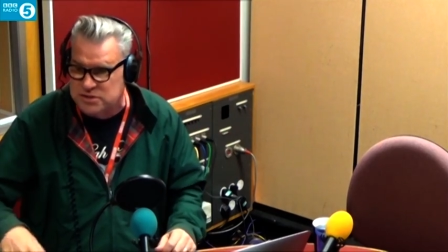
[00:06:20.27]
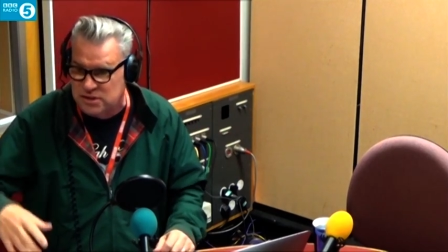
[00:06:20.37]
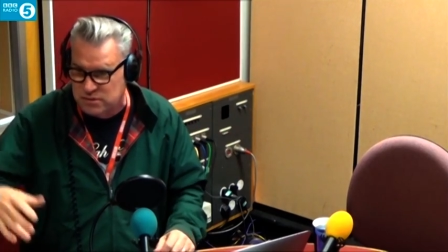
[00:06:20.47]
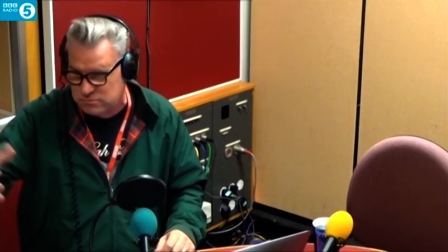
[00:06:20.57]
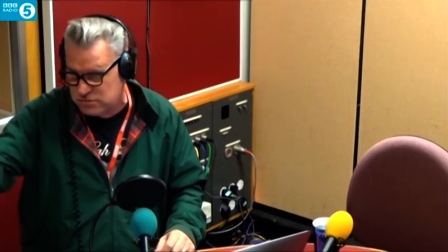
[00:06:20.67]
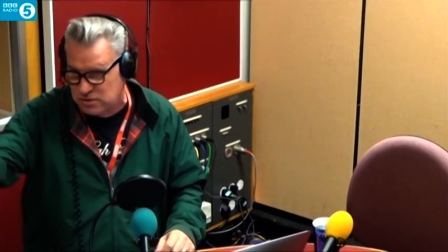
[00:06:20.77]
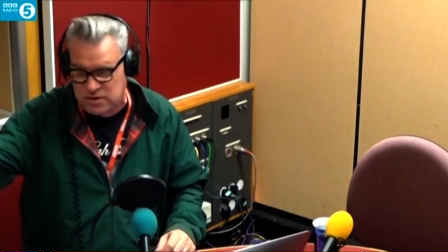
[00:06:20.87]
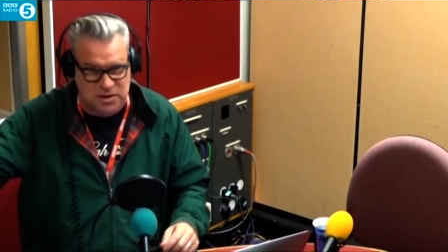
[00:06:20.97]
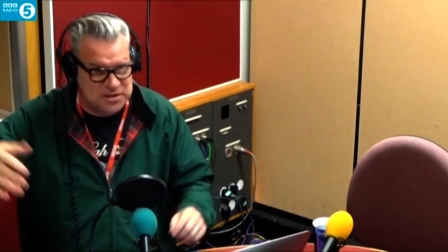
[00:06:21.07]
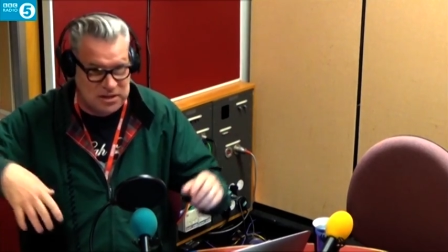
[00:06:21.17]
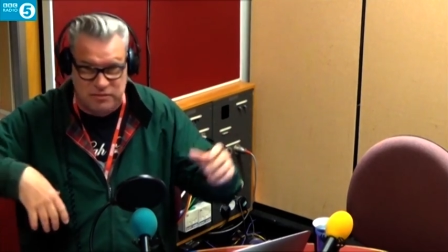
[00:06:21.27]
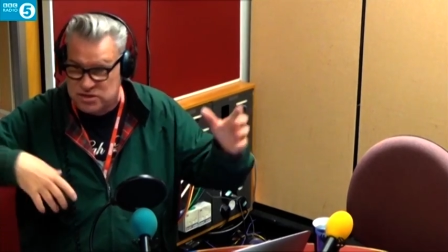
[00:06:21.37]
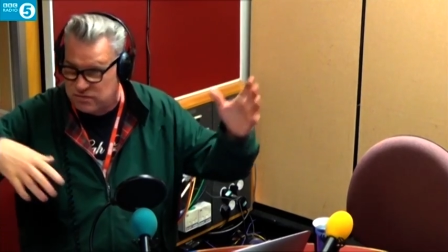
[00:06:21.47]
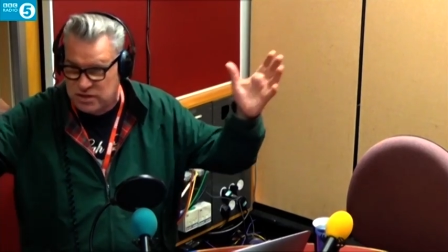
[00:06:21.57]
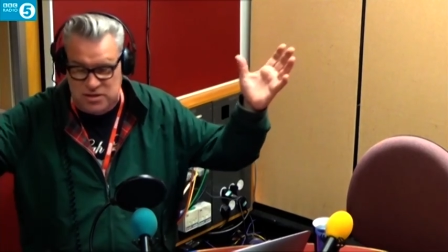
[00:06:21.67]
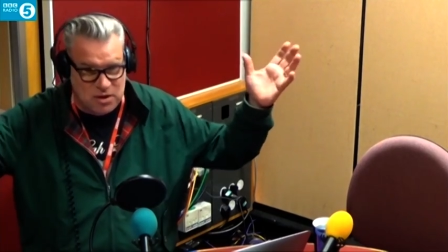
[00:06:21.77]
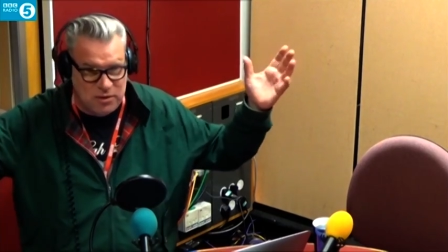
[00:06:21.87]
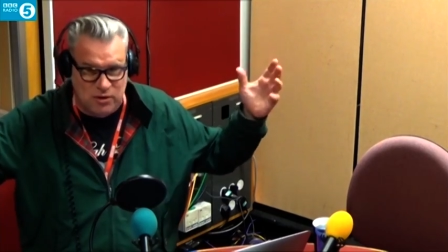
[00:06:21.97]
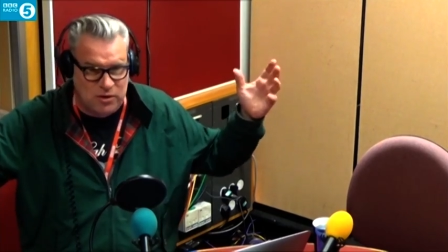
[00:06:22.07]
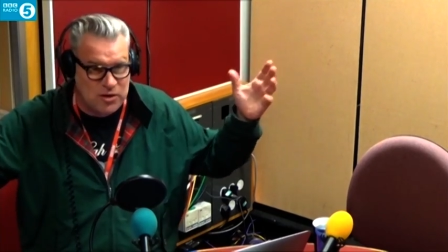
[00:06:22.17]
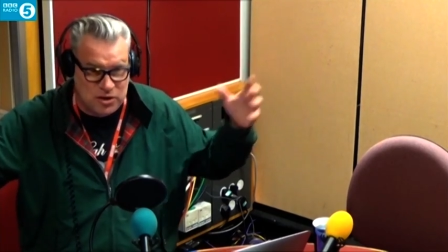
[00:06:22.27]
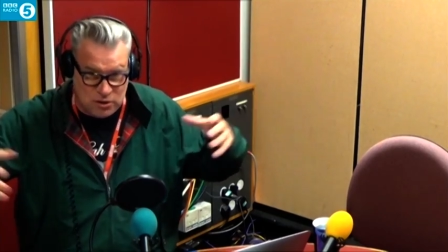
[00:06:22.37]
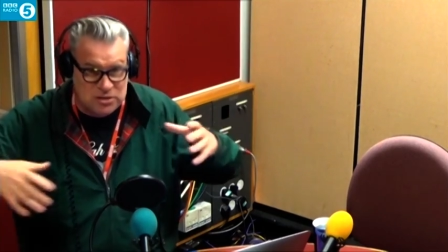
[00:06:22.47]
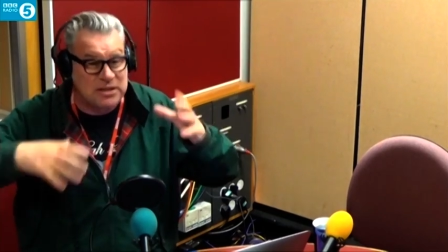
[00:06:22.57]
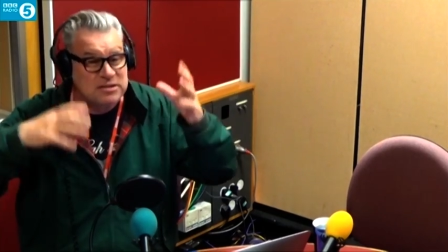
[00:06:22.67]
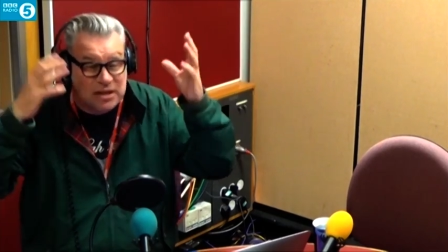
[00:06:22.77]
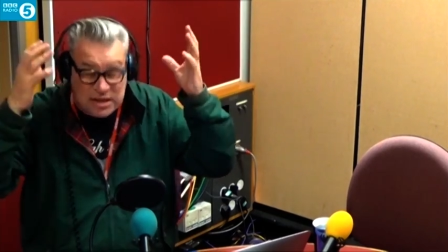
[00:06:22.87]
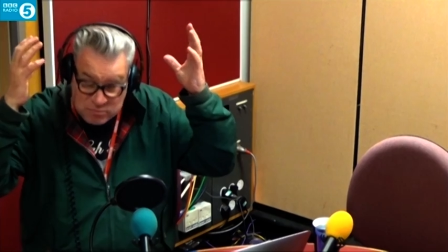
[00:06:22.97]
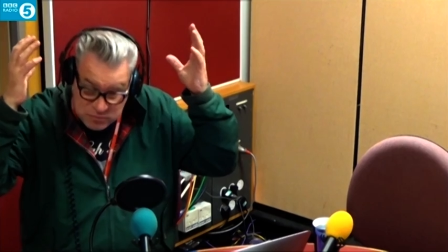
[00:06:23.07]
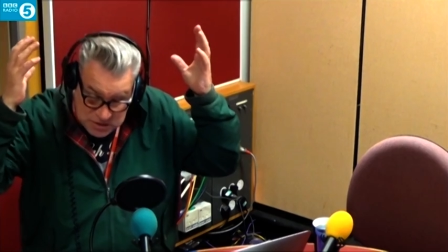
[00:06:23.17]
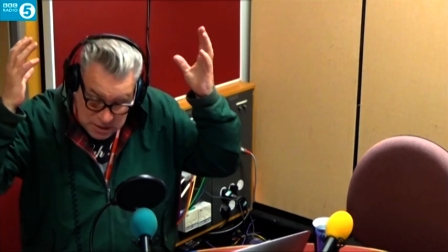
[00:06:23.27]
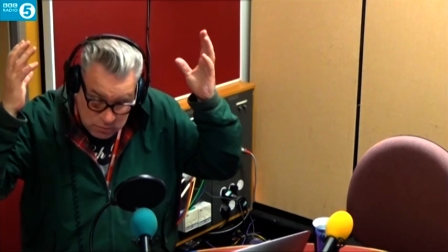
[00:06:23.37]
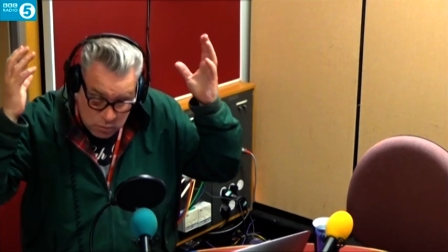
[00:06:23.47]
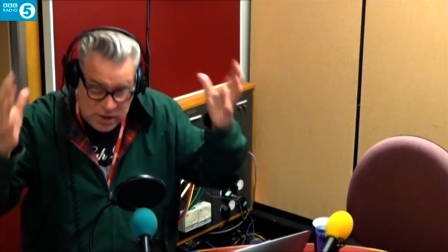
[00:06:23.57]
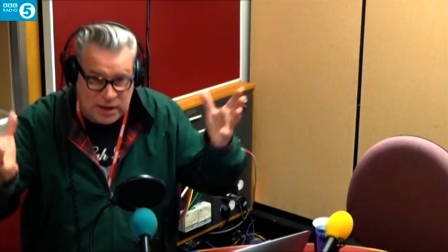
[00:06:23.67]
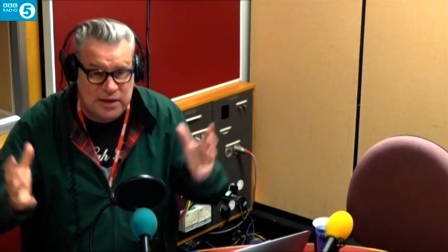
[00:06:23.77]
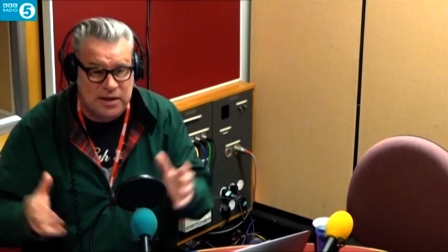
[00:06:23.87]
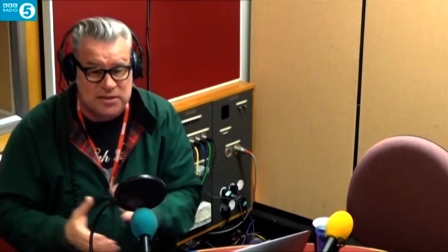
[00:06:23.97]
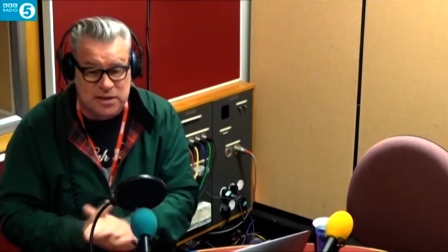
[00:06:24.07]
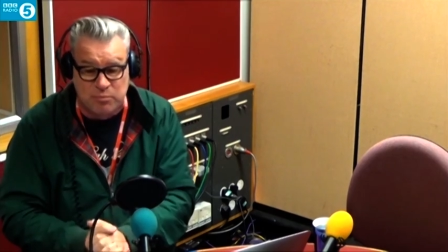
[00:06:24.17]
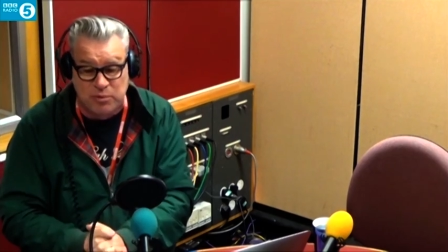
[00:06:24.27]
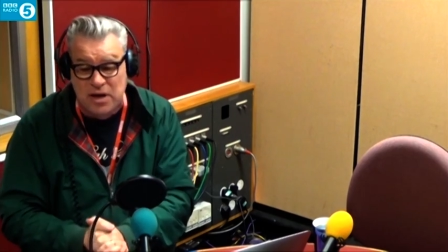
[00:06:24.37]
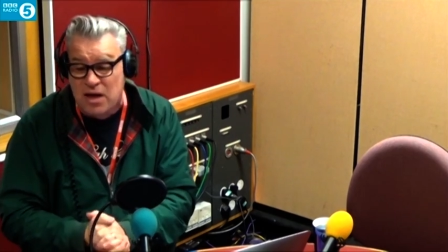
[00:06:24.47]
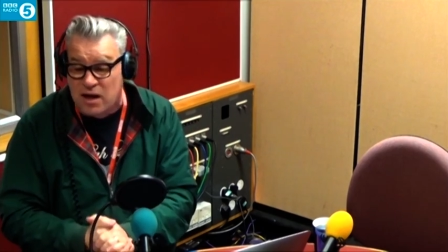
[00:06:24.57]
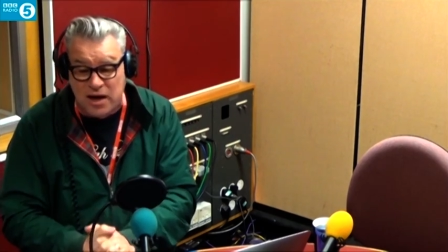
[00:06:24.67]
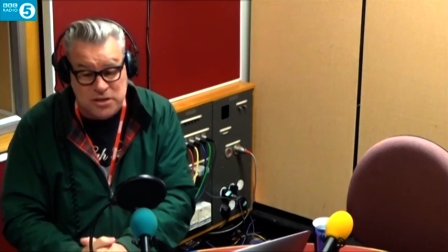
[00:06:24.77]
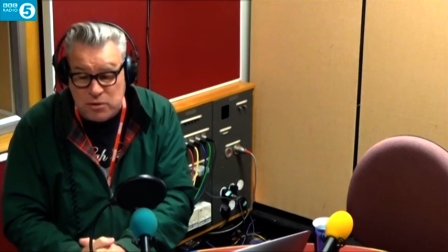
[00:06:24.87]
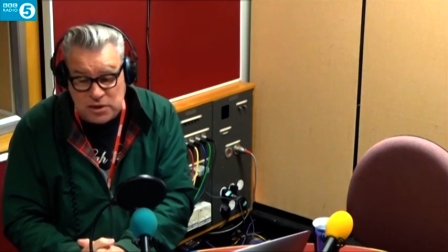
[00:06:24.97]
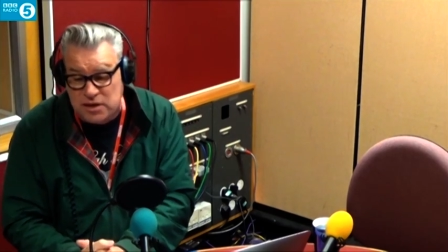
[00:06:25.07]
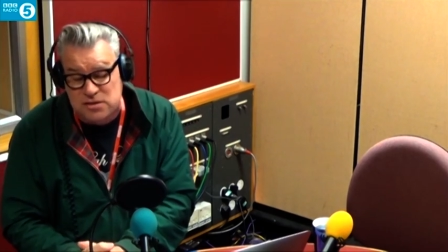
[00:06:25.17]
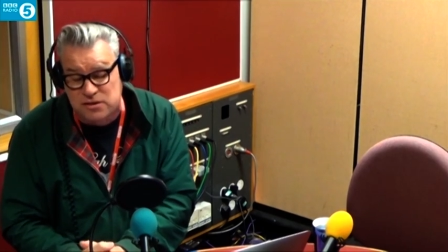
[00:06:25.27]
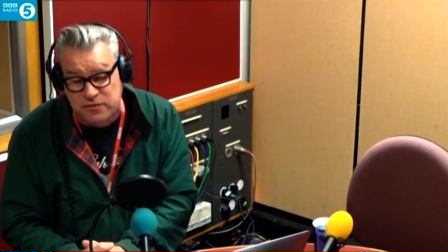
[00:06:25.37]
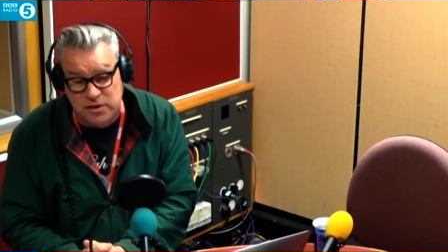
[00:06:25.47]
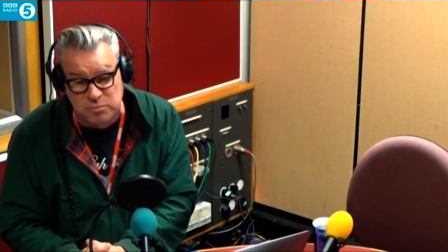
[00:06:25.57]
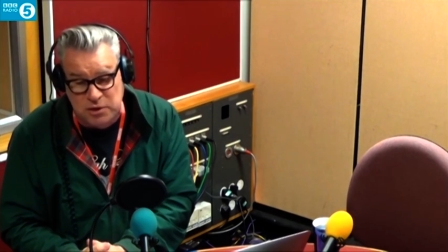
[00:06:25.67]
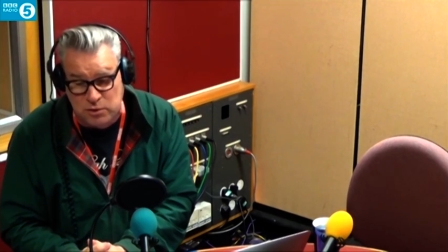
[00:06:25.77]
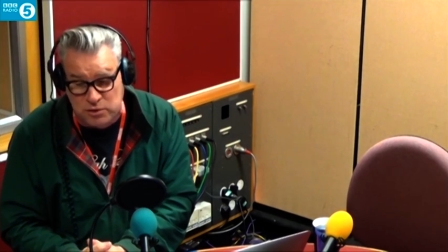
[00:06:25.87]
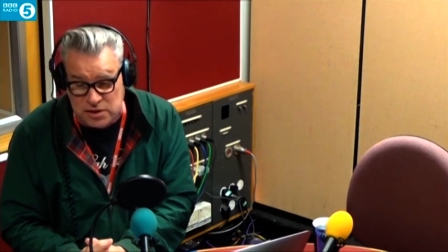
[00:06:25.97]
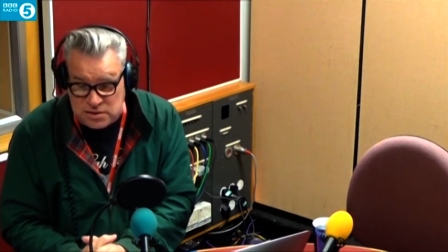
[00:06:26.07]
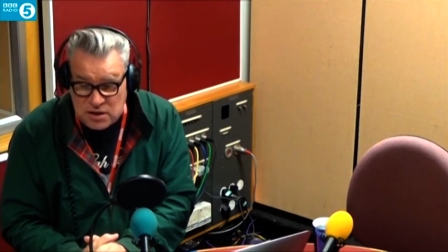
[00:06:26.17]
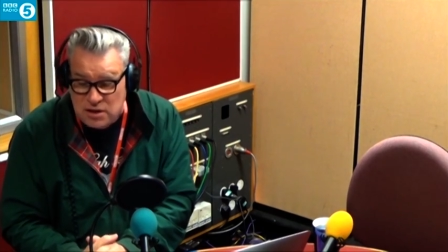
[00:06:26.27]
And I'm looking at the television, everything that's going on in the news. It it seemed weirdly contemporary. I don't think it's going to find a big audience,